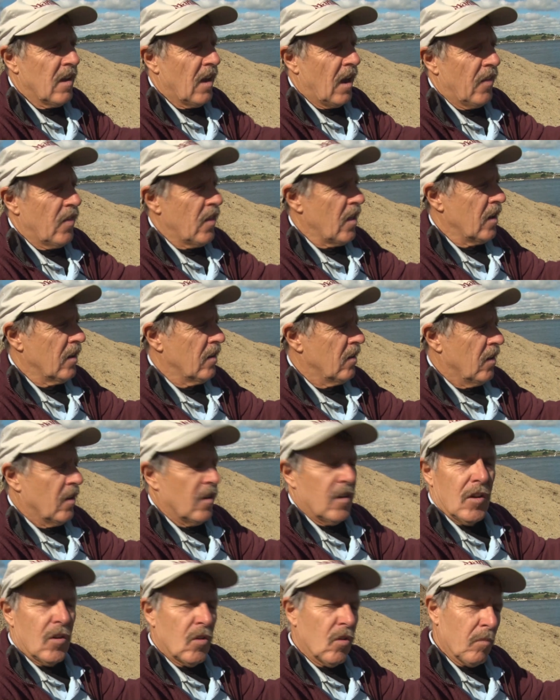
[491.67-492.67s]
and then
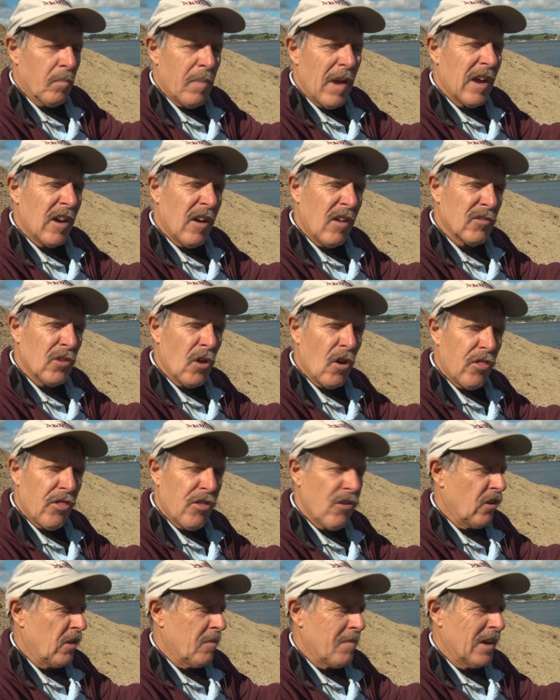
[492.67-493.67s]
look back after
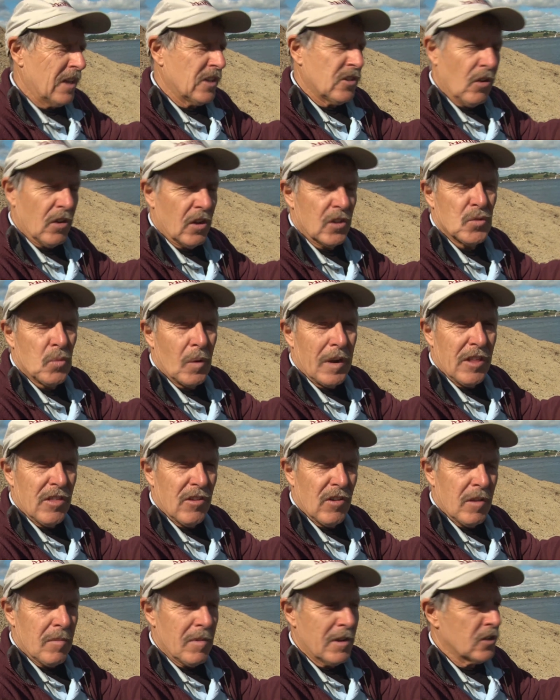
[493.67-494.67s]
thirty minutes, I don't know, twenty,
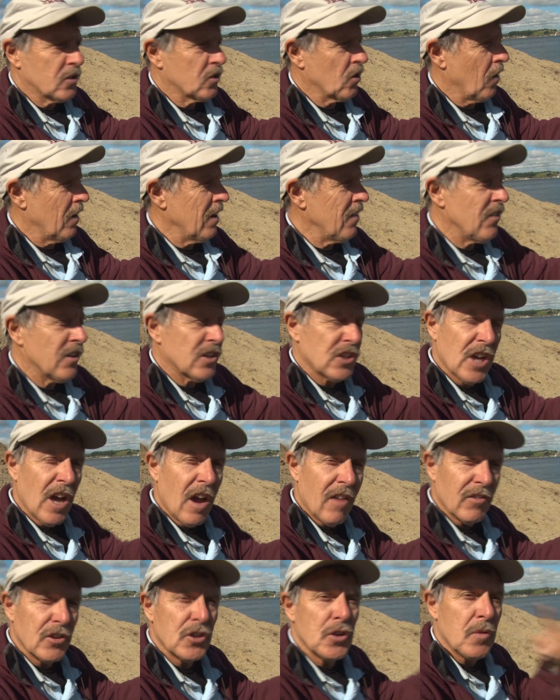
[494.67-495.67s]
thirty minutes, and if it's
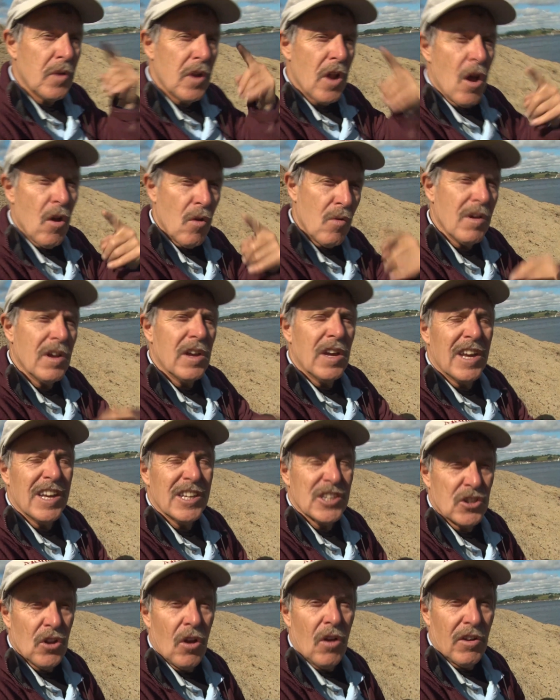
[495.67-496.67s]
covered, you know
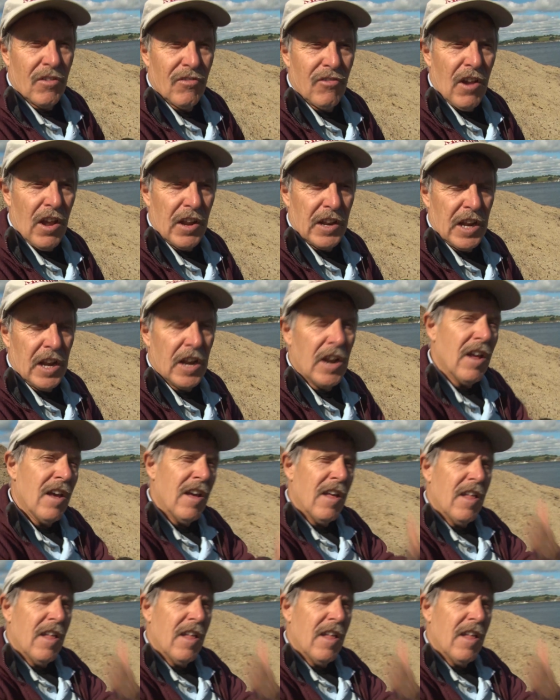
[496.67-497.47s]
it's starting to flood in.